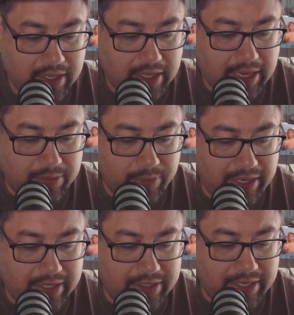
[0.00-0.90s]
And we
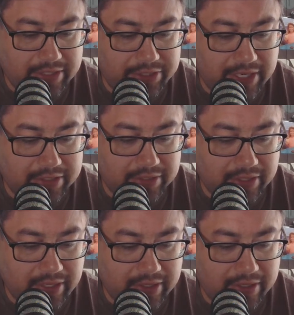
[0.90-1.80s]
indeed
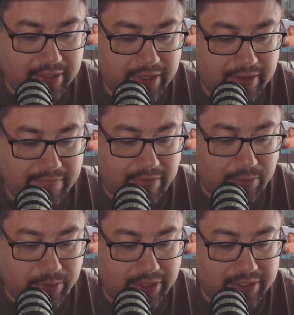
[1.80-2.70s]
justly for
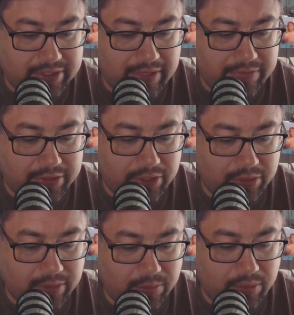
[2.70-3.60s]
we receive the due
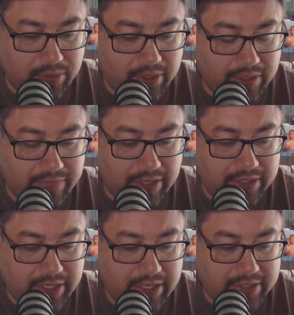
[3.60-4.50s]
reward of our
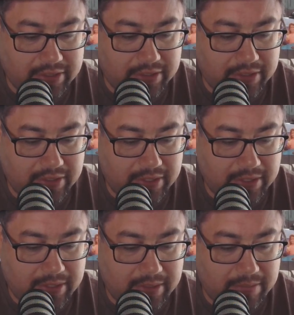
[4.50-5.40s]
deeds.
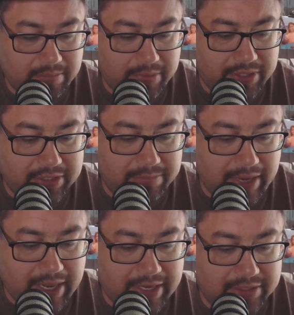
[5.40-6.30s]
But this
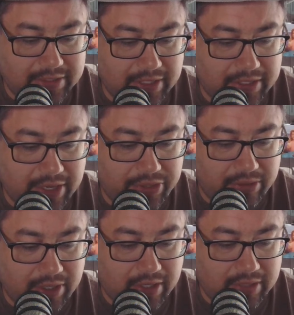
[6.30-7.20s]
man has done nothing
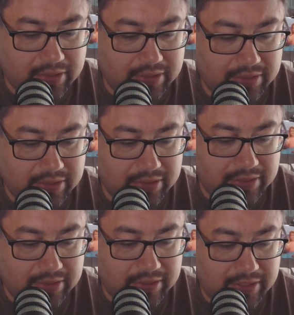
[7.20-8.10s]
wrong.
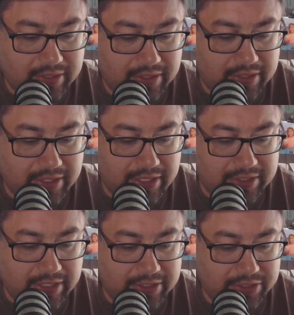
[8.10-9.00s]
Then he
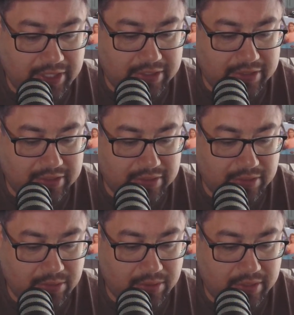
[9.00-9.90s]
said to Jesus,
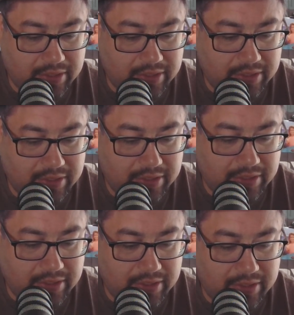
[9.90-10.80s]
Lord,
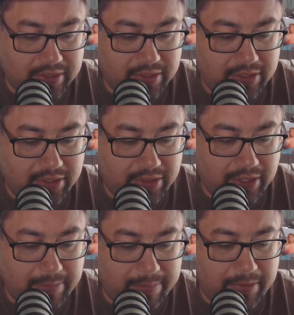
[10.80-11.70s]

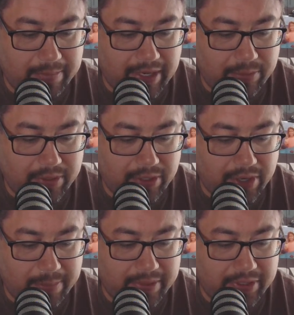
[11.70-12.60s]
remember me when you
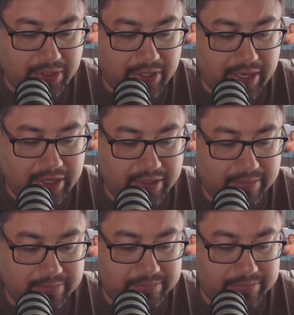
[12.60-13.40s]
come into your kingdom.